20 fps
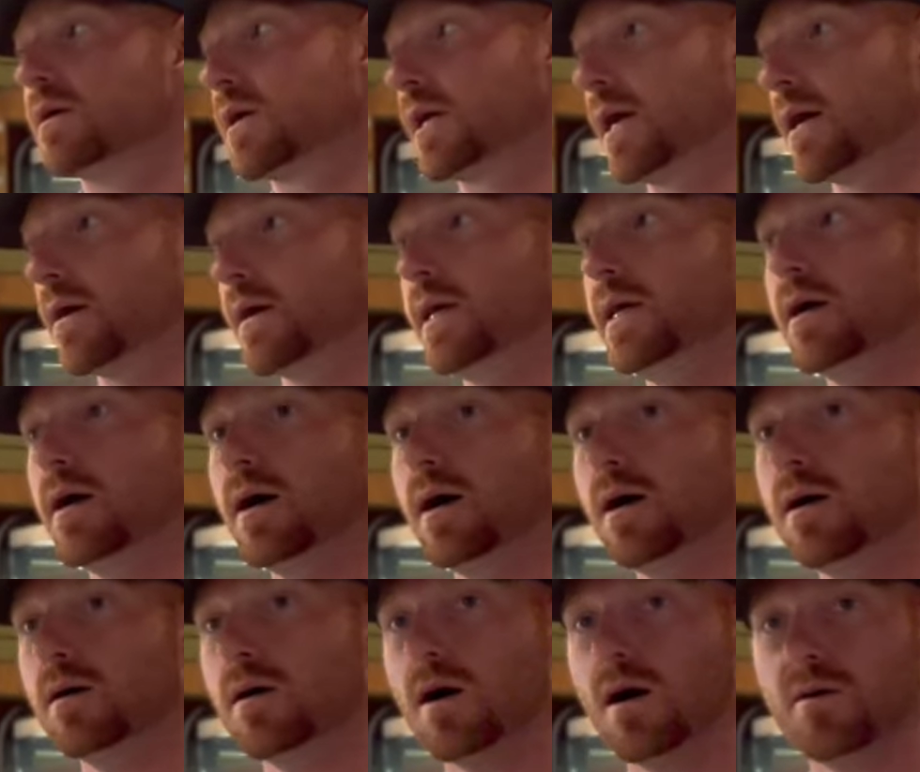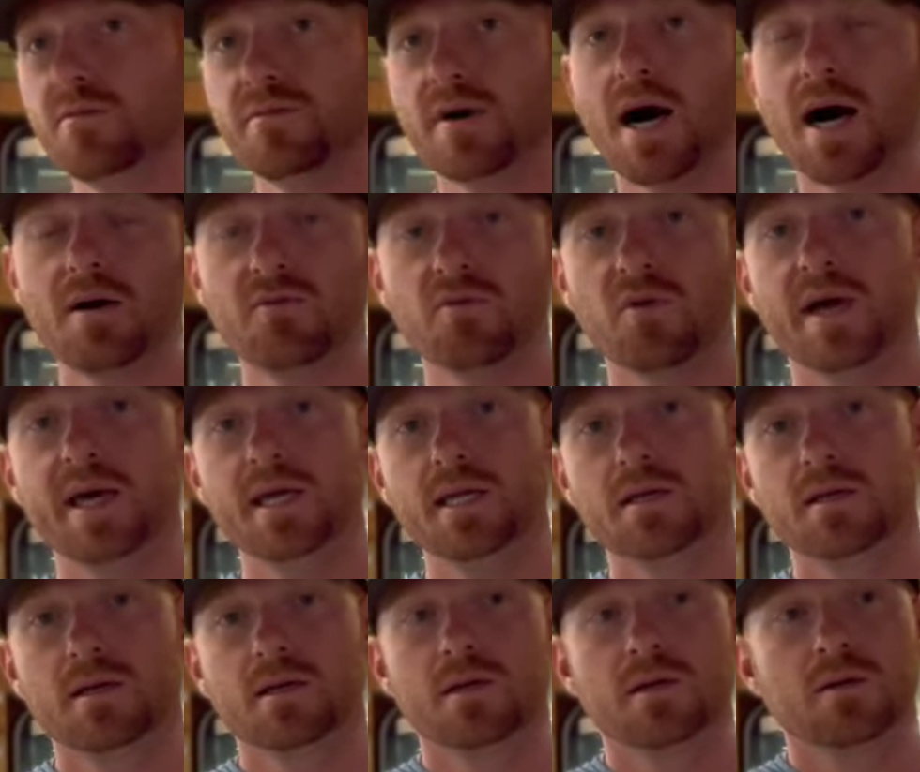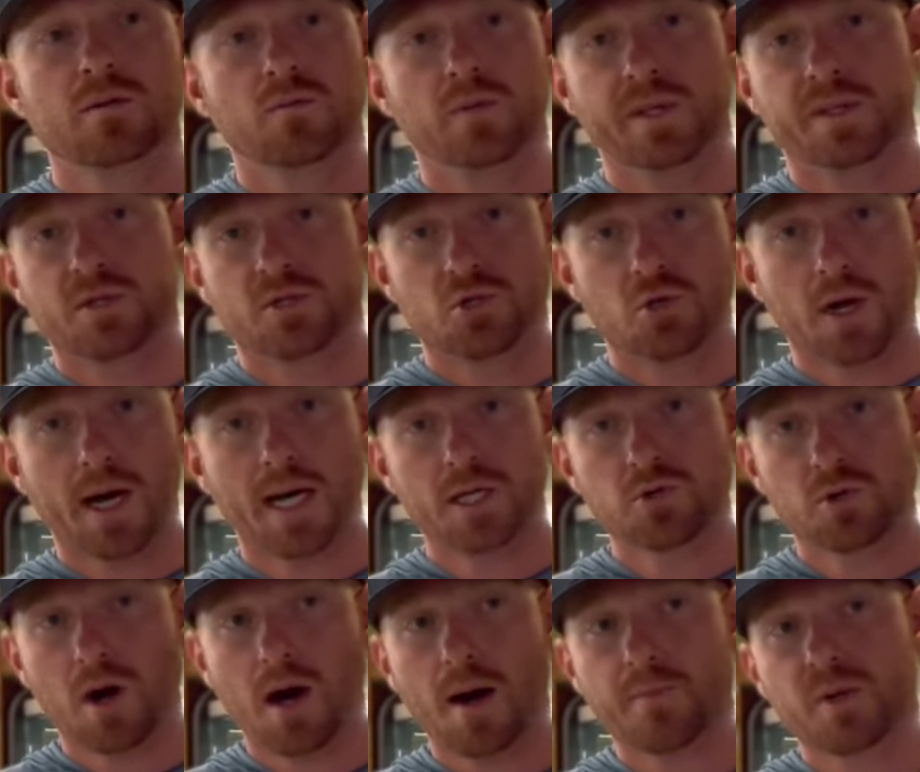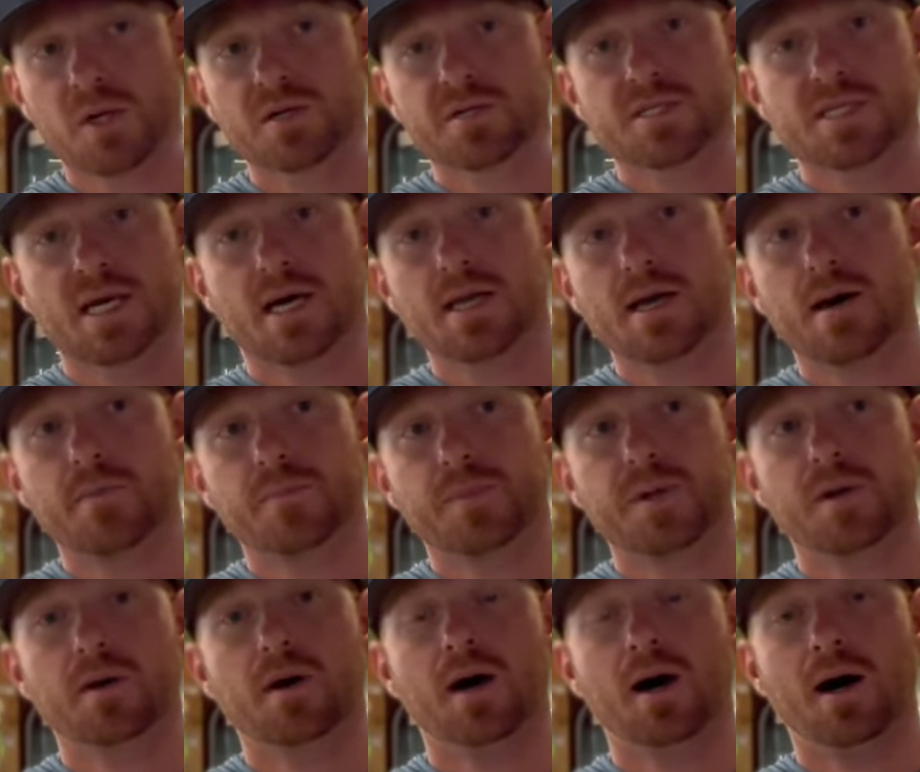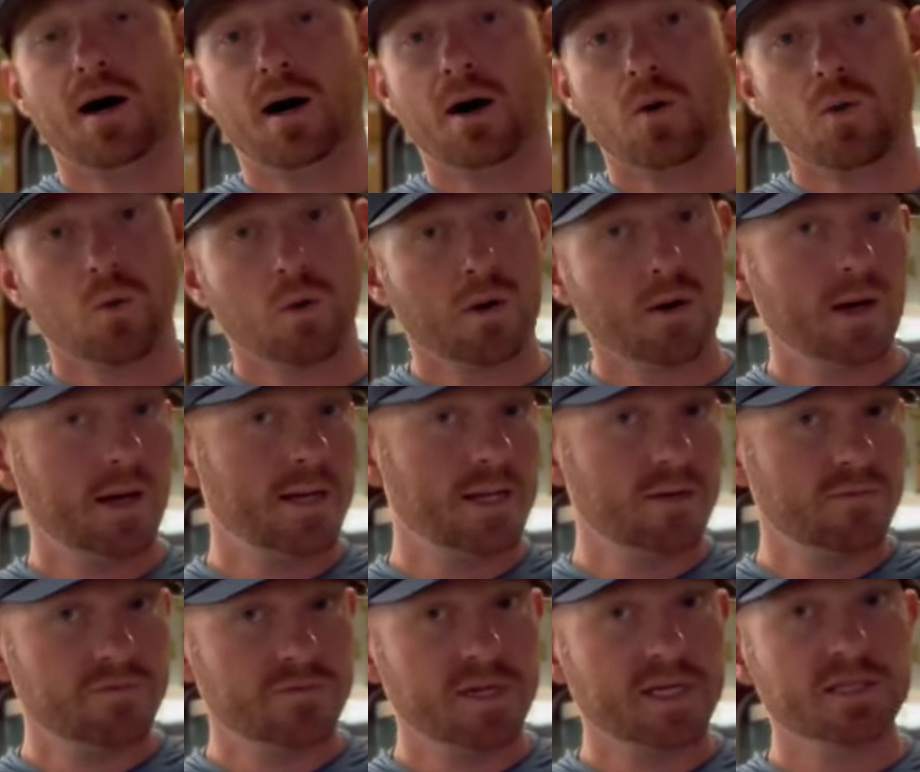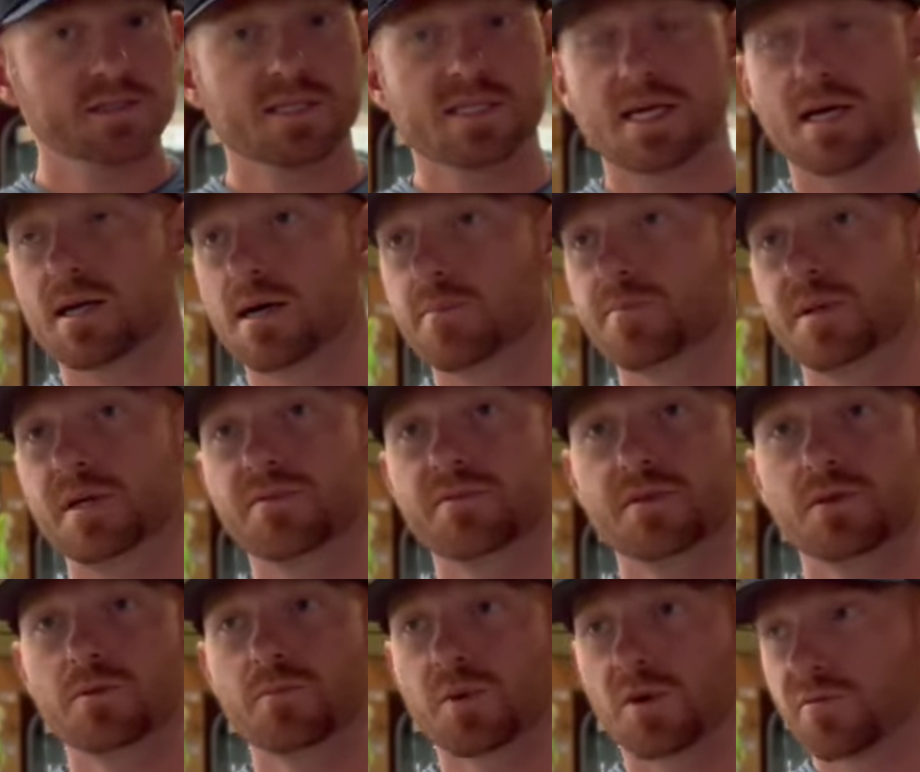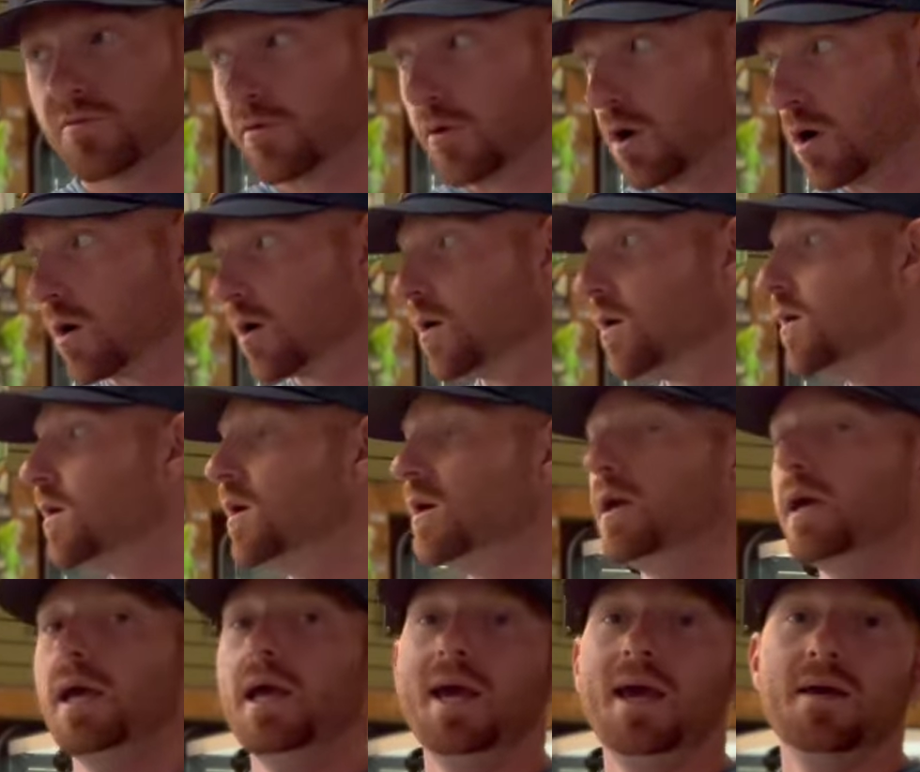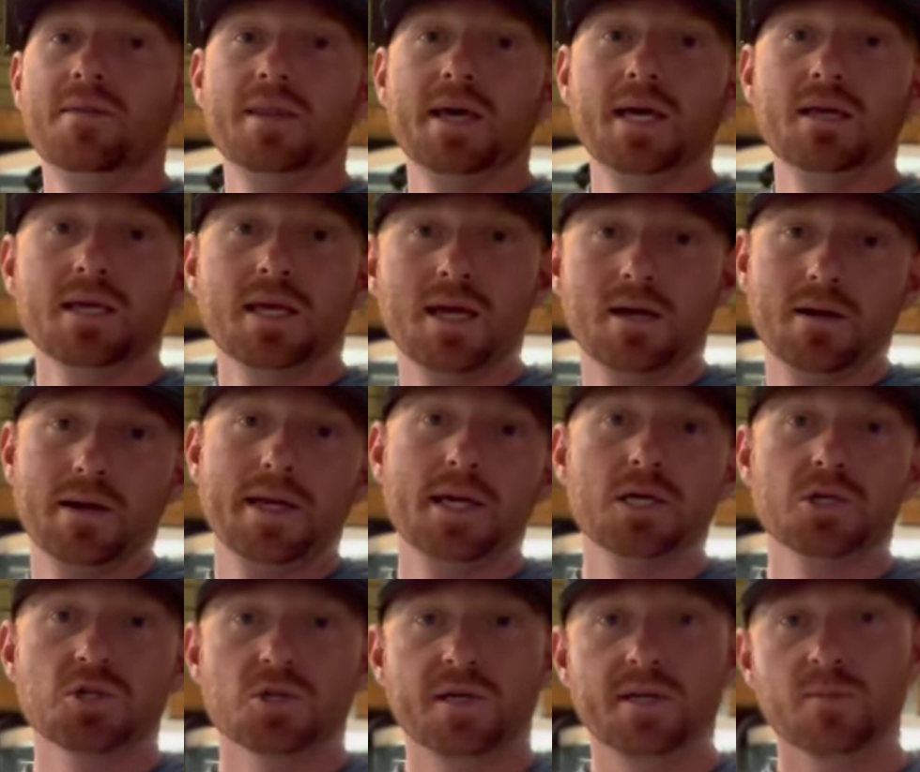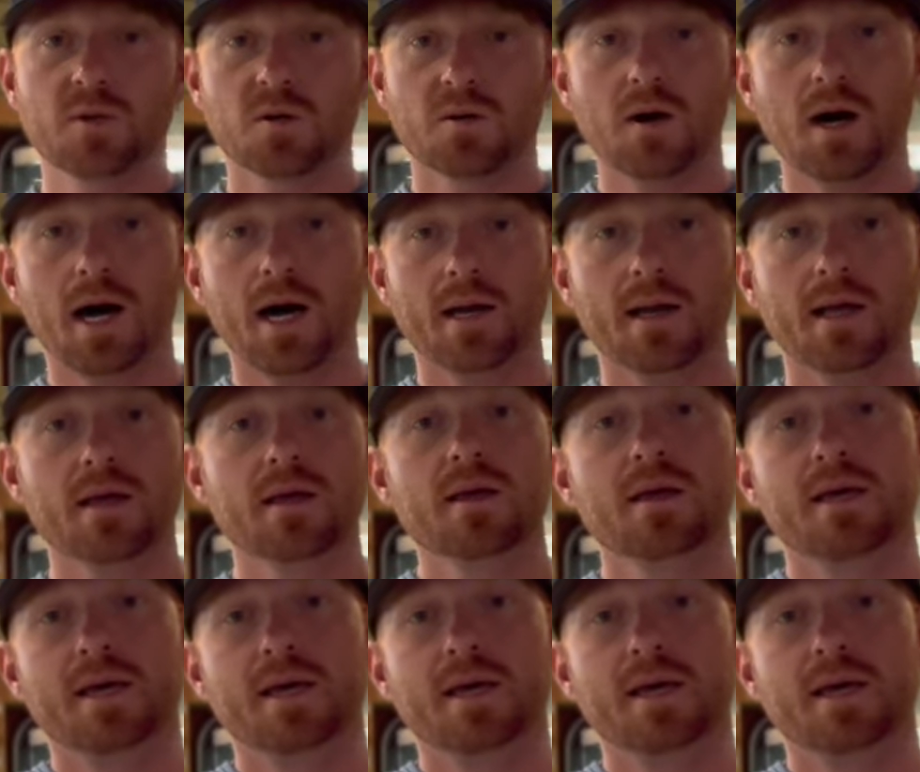Carry a 5 weight with a dry dropper setup, or a nymphing setup if you prefer, and then carry a streamer rod.